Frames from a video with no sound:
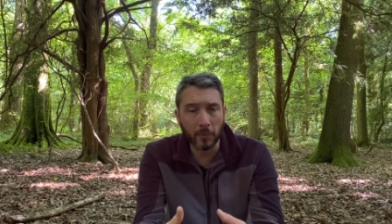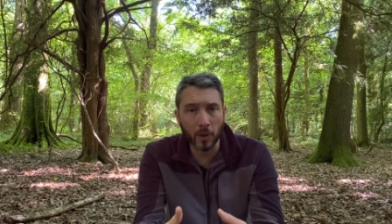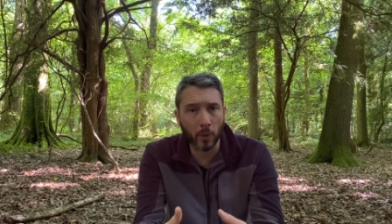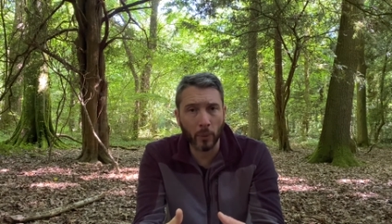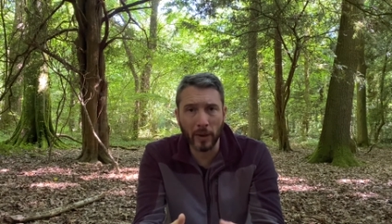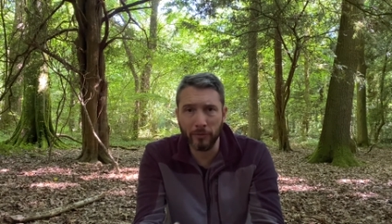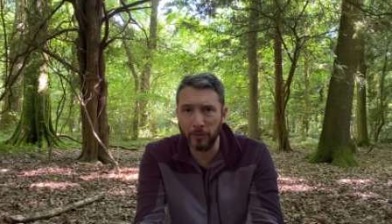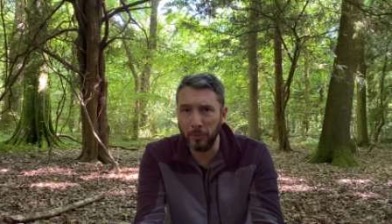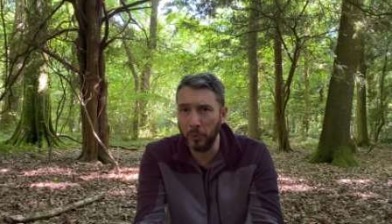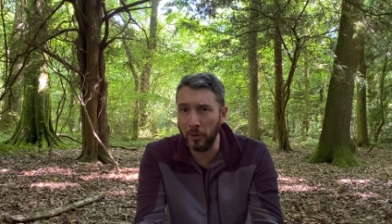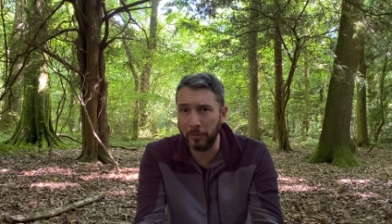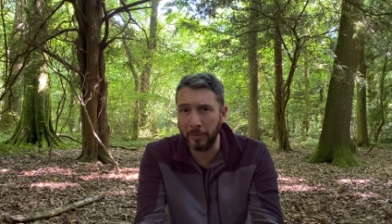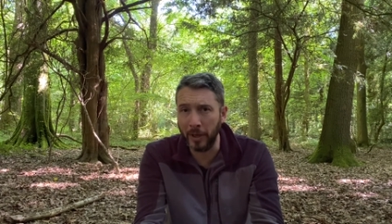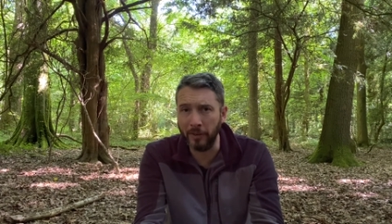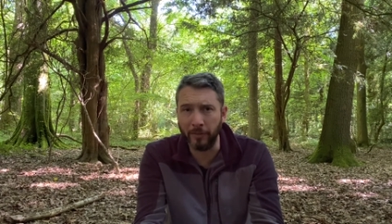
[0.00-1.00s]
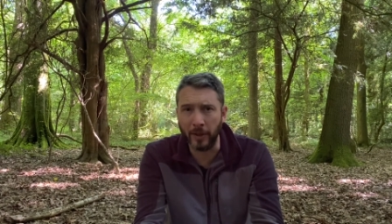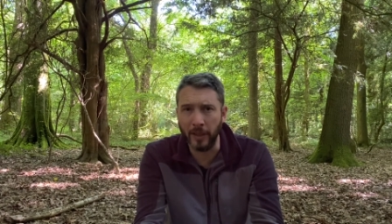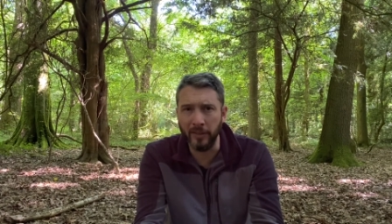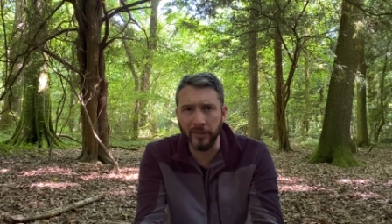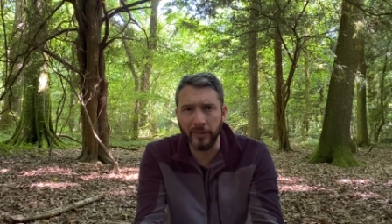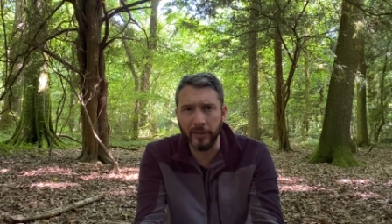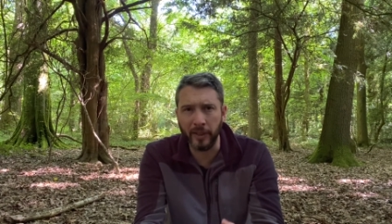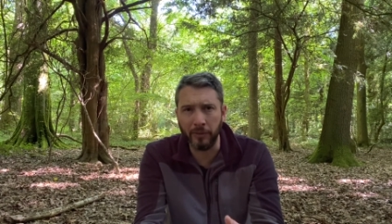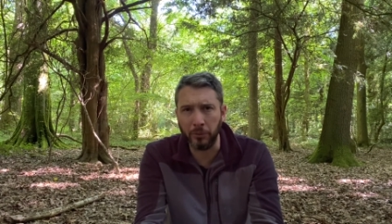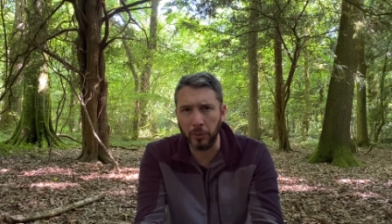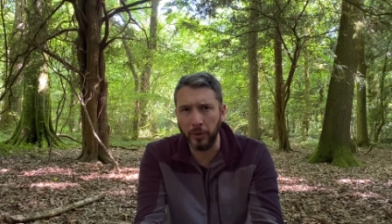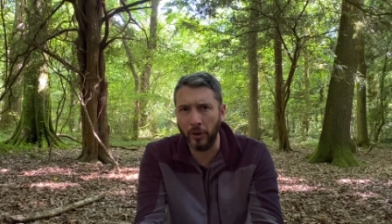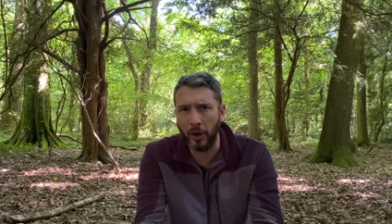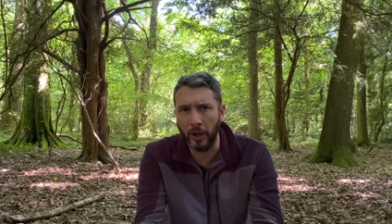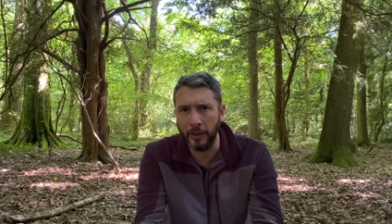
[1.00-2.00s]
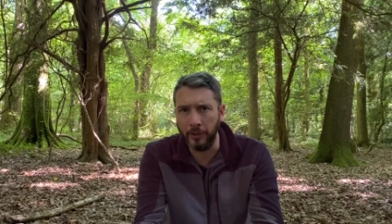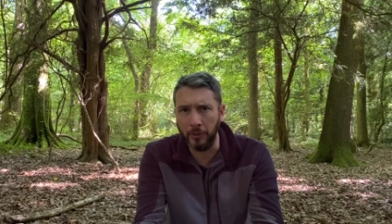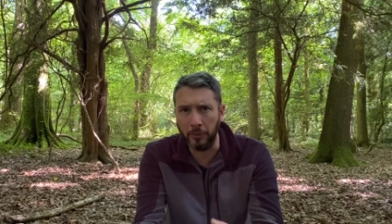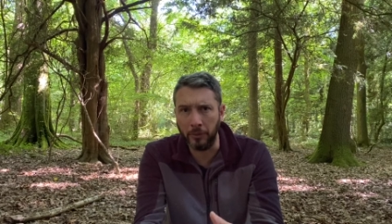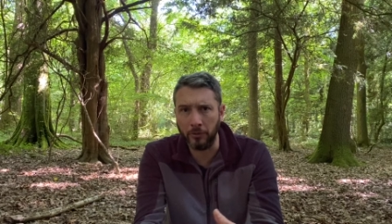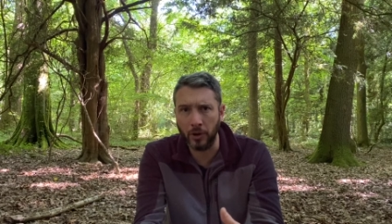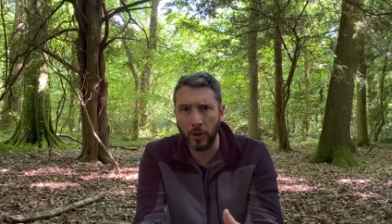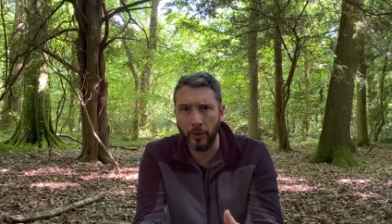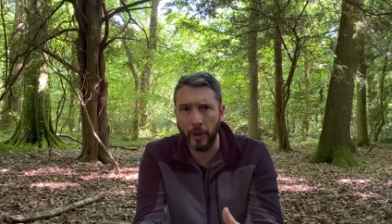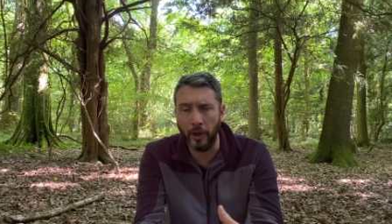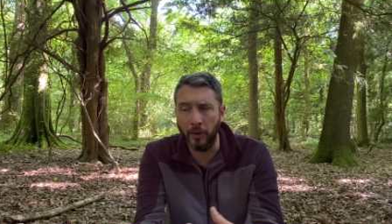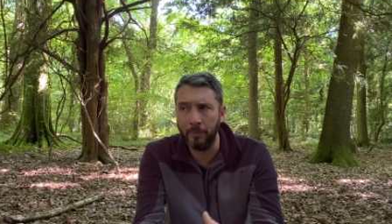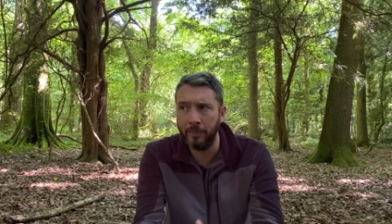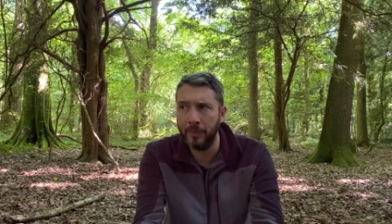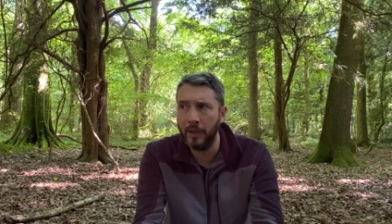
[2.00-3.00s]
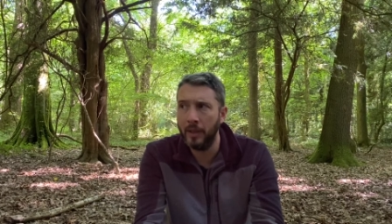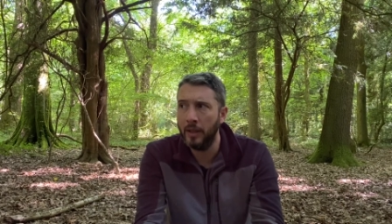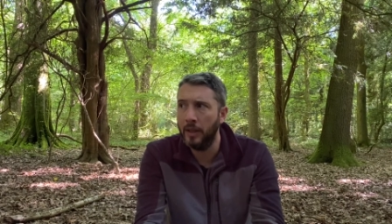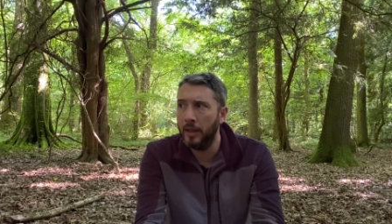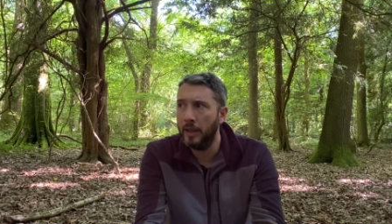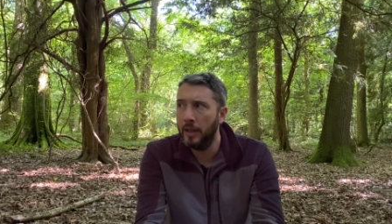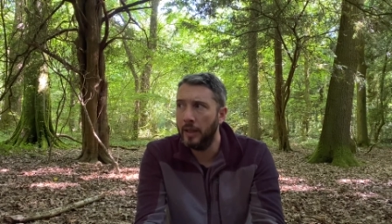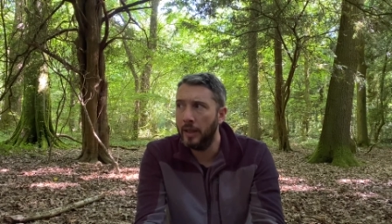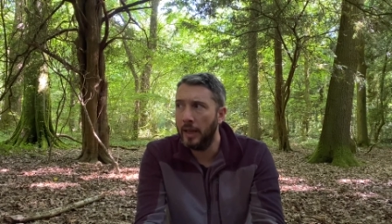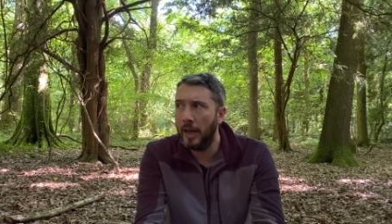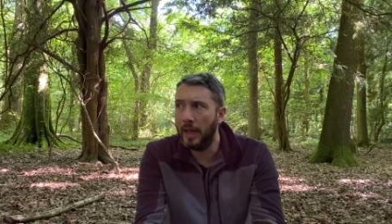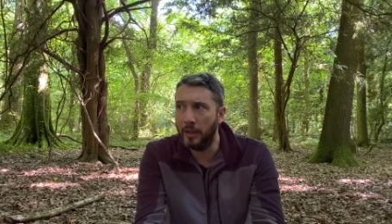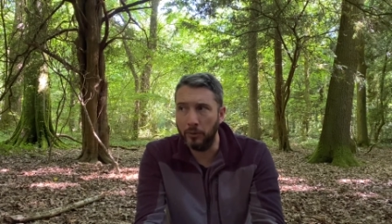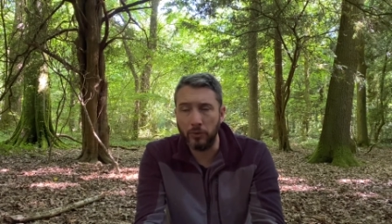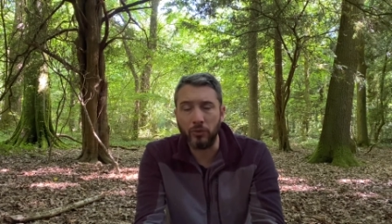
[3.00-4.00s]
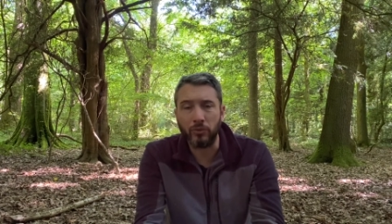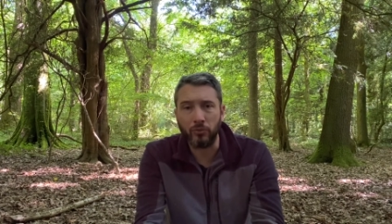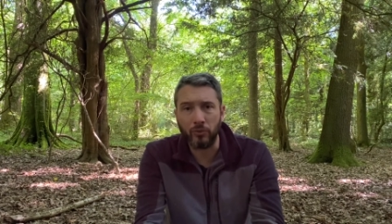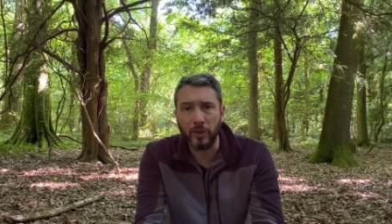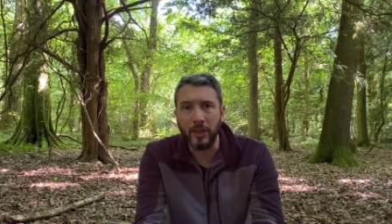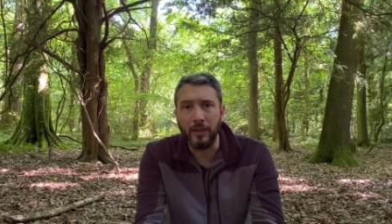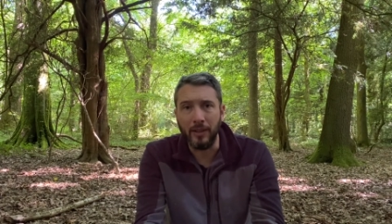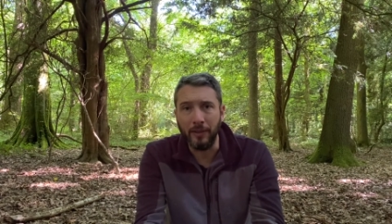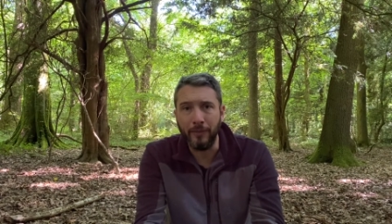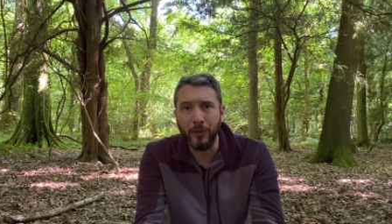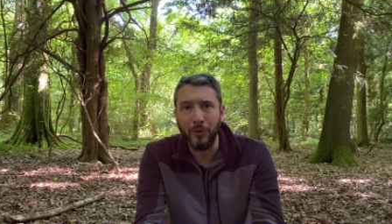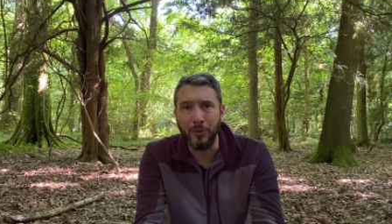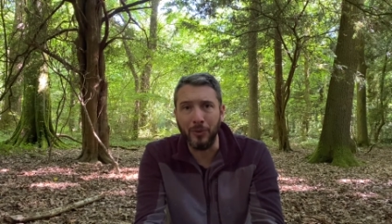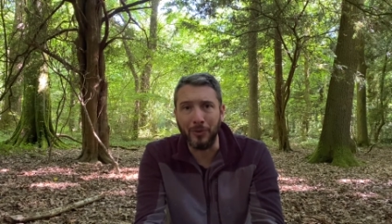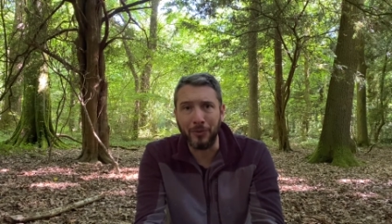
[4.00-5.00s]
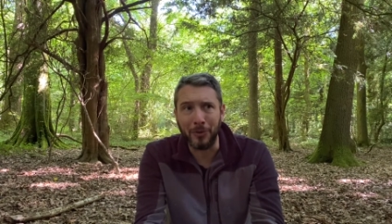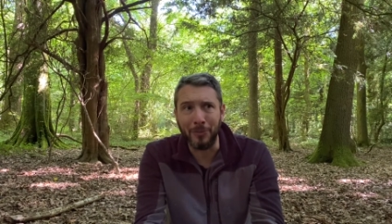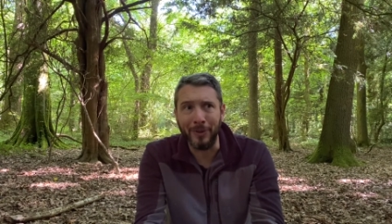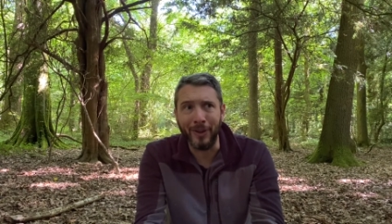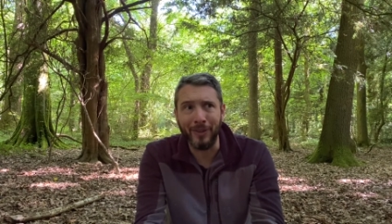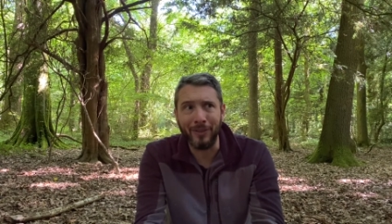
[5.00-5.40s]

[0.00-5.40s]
away from all of my friends and everyone that I knew growing up. And it was really difficult for me.